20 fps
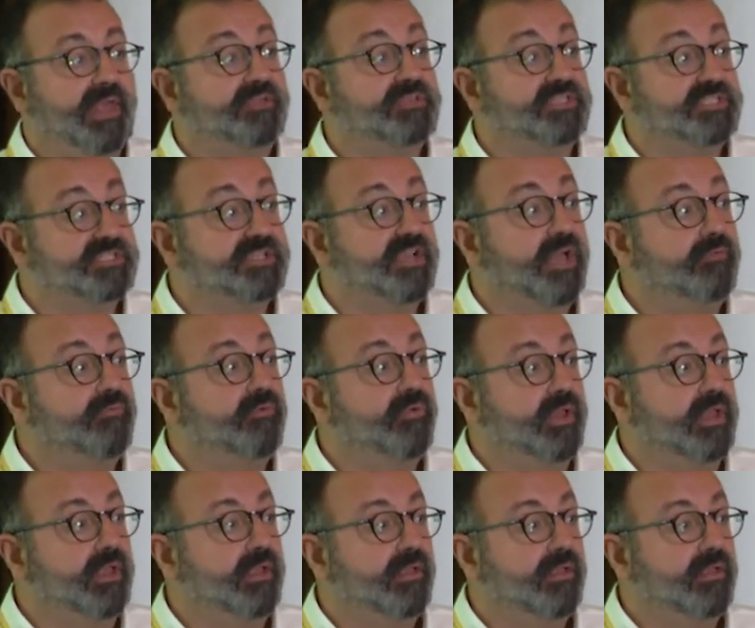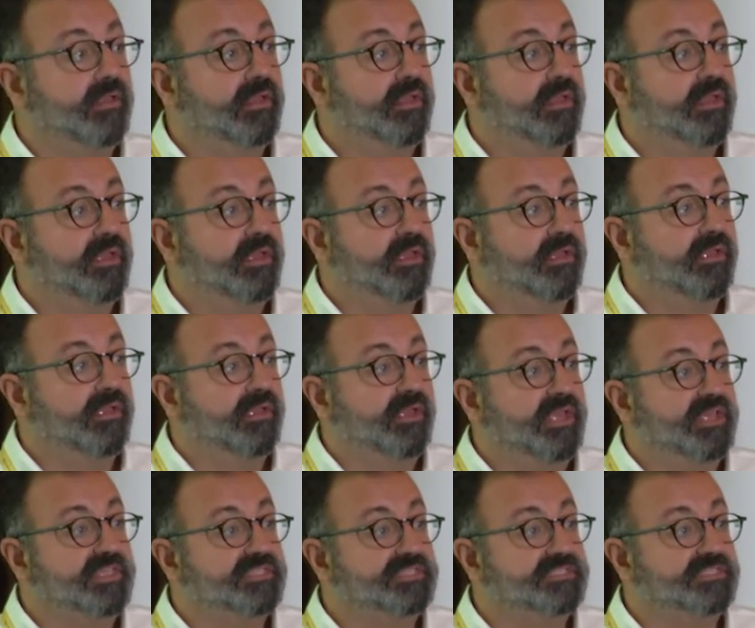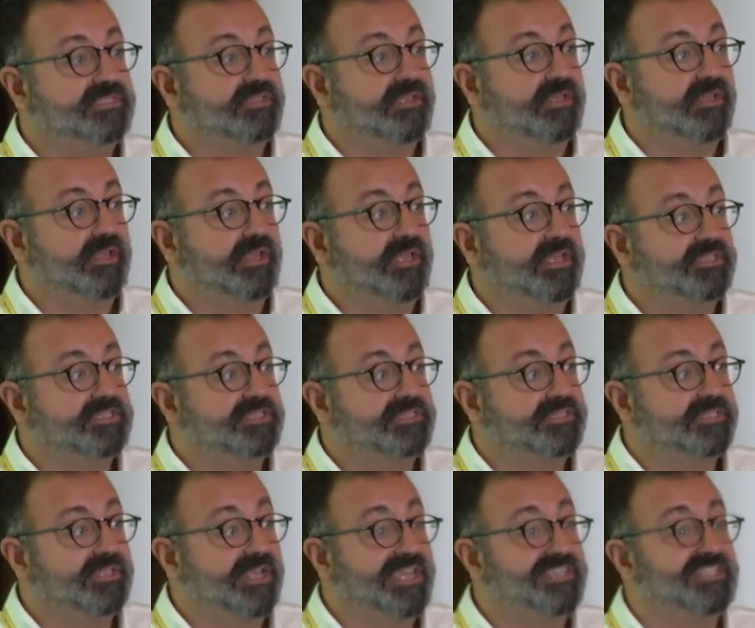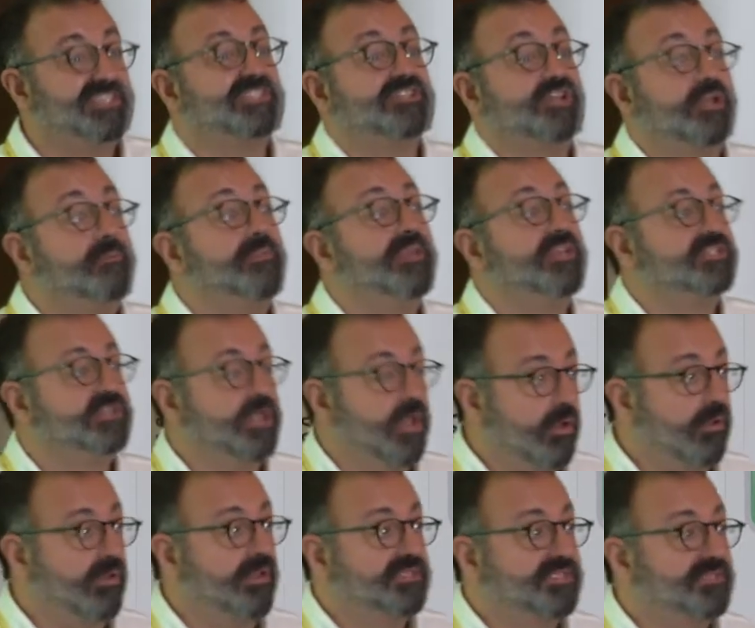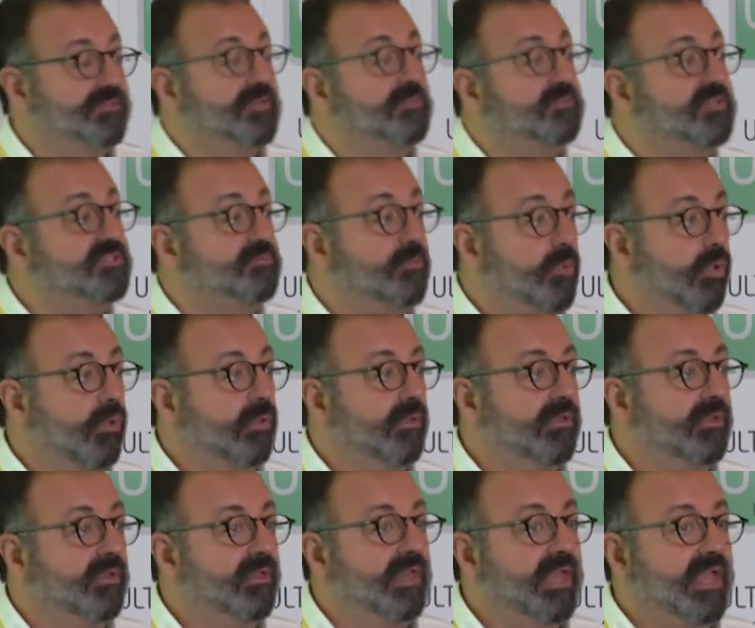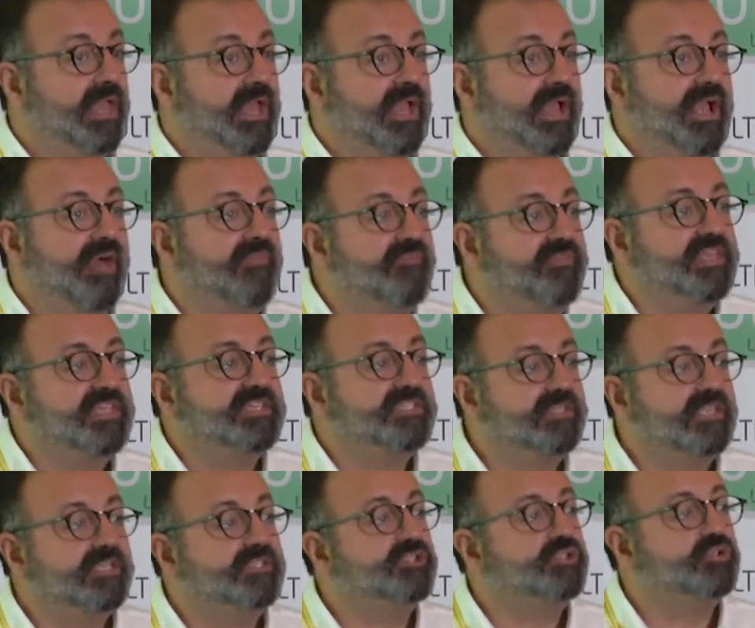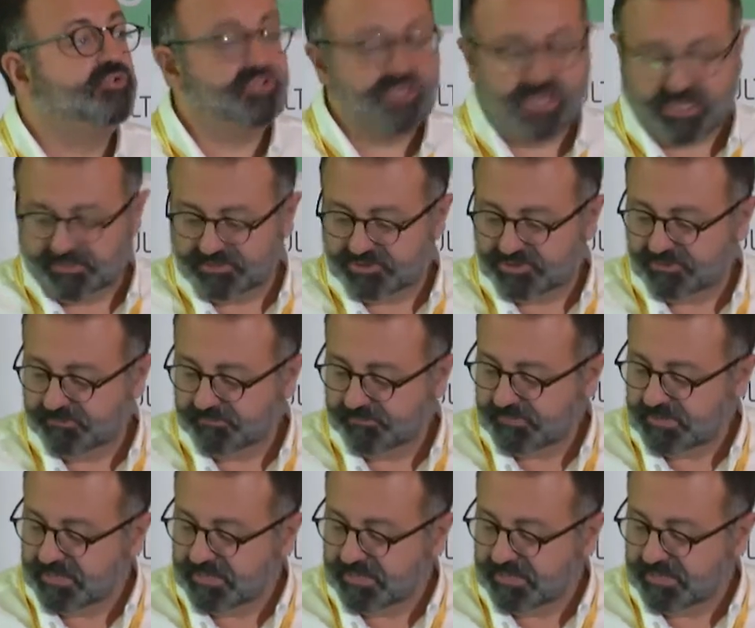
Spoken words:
discovery is extremely small. And this needs to change.